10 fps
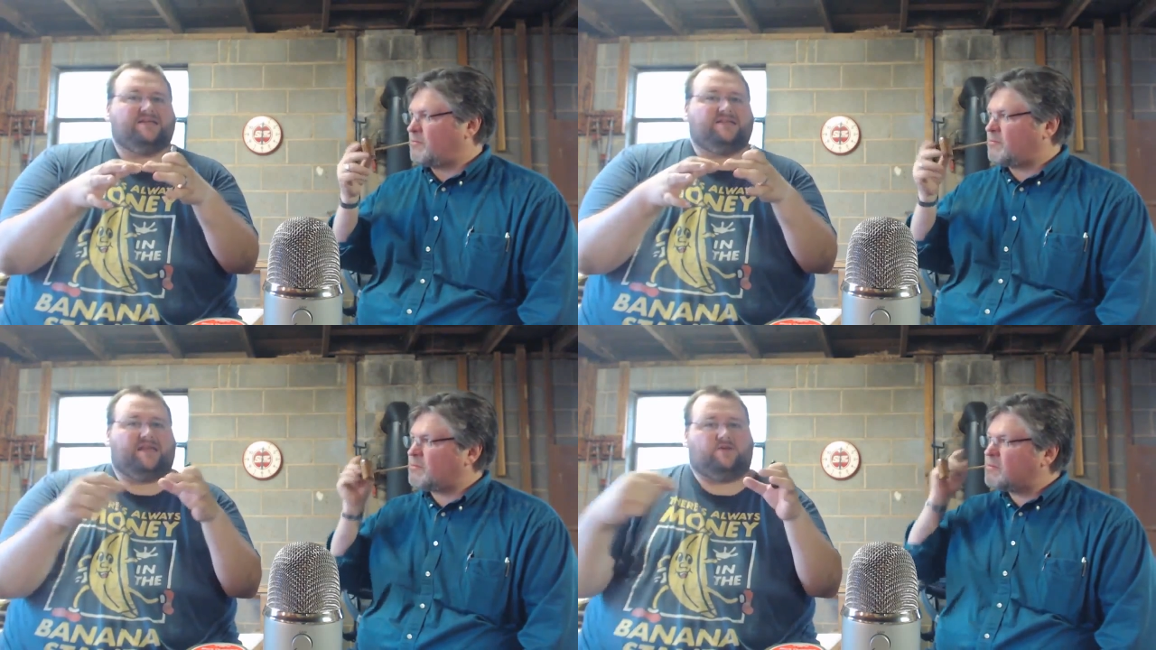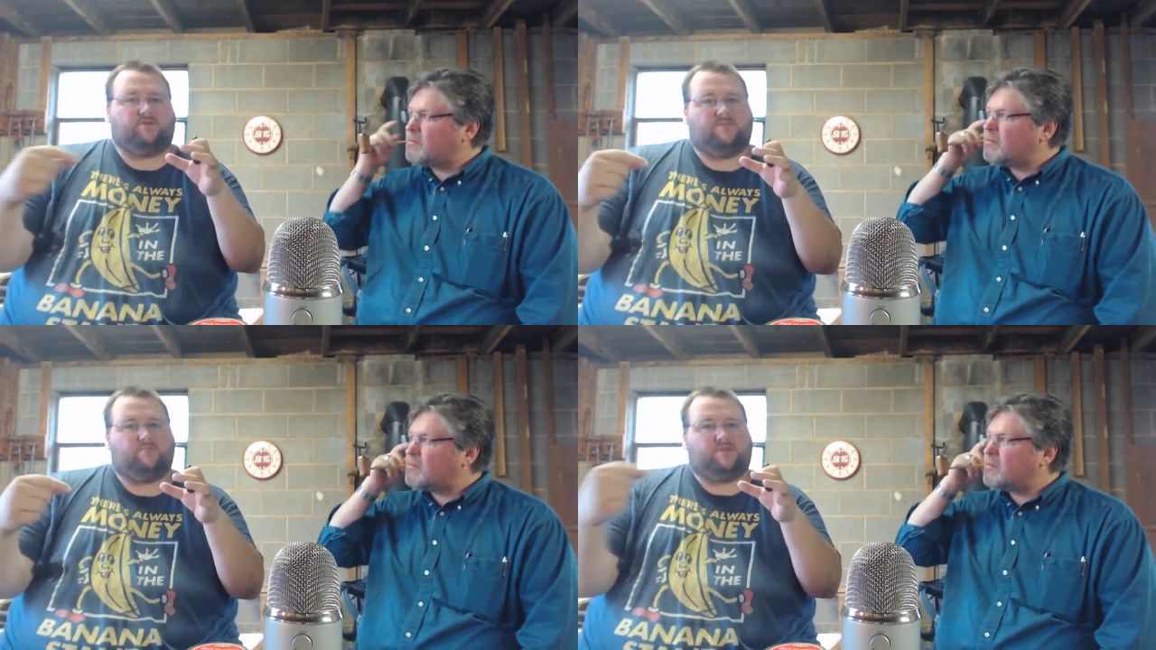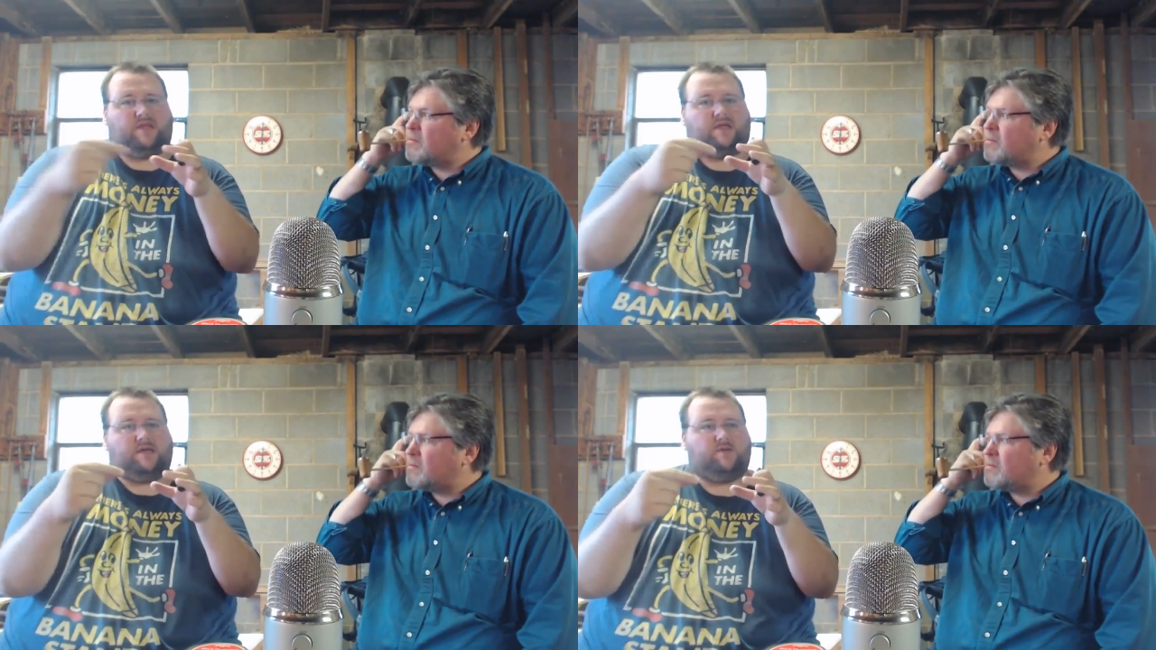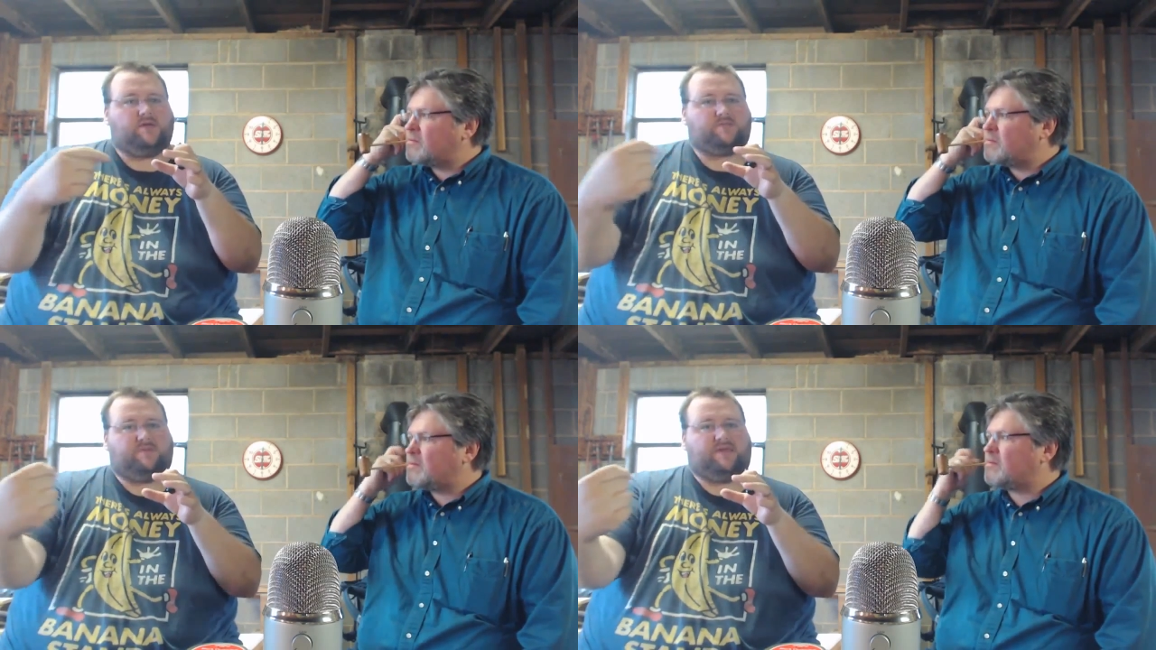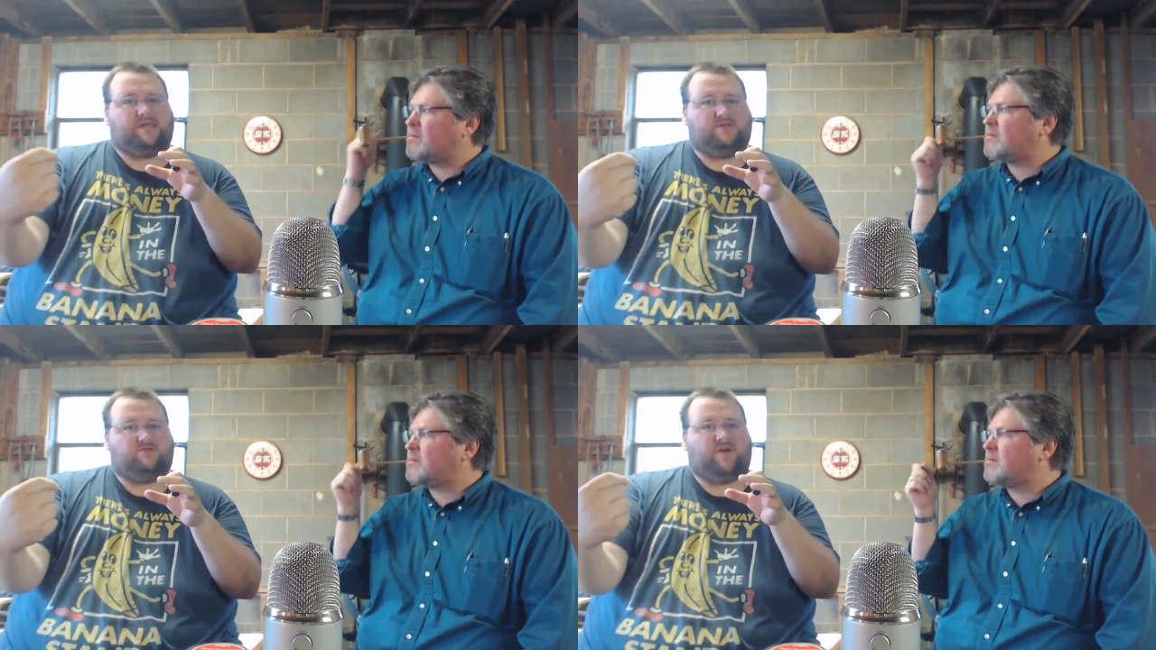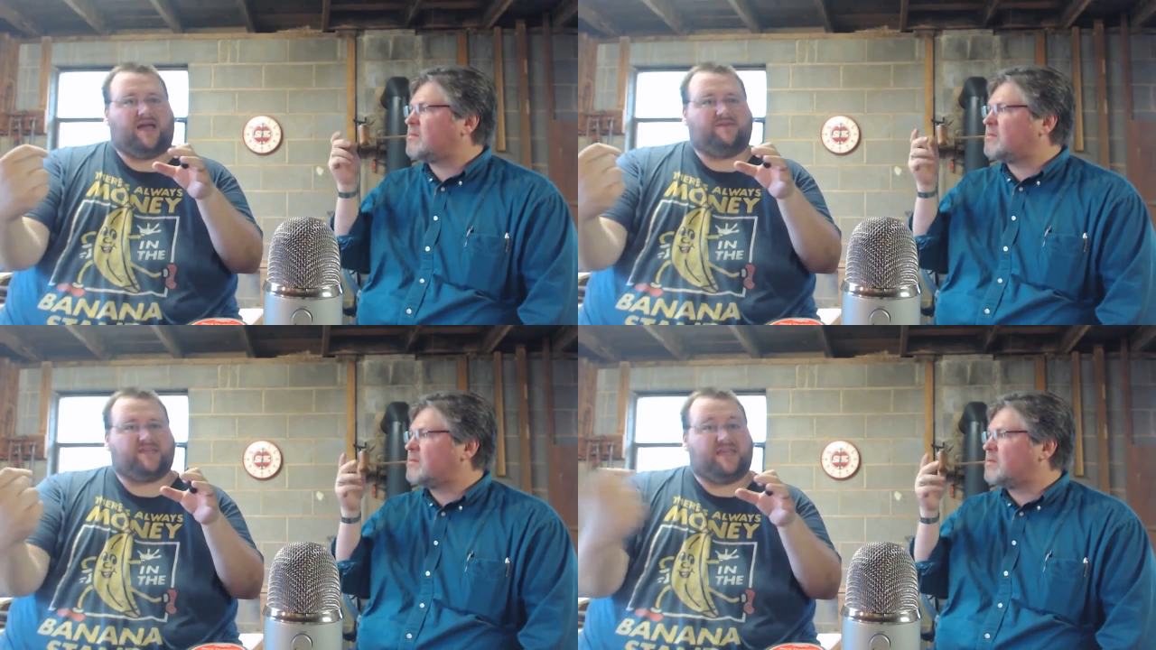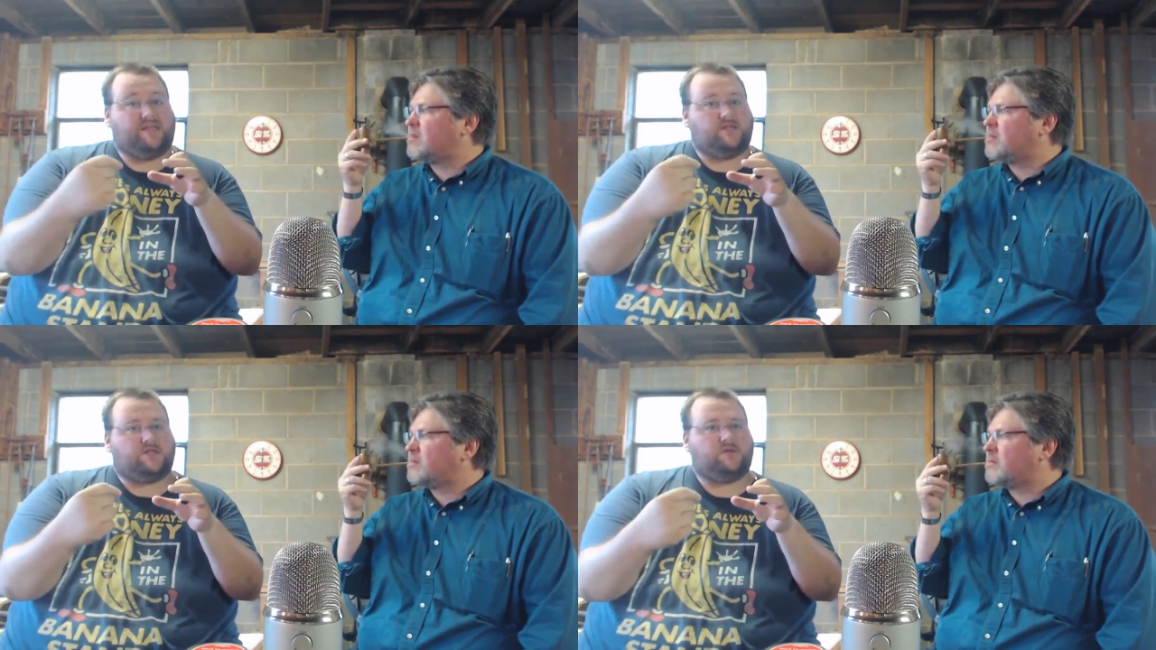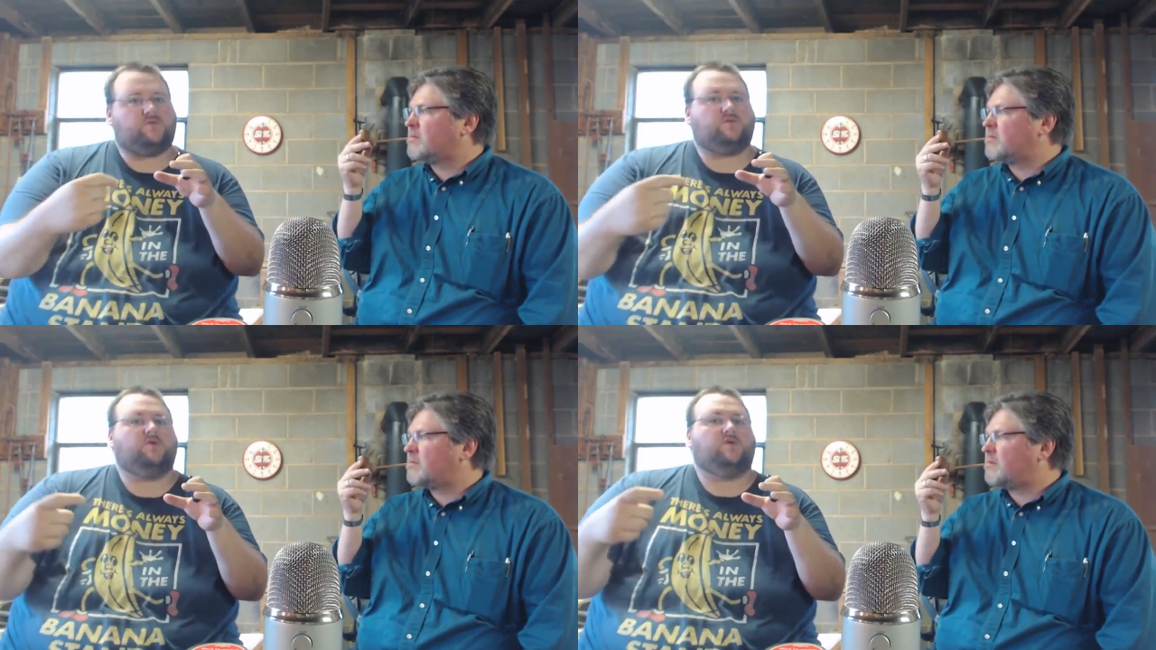Speaker 1: that you can plug USB drives into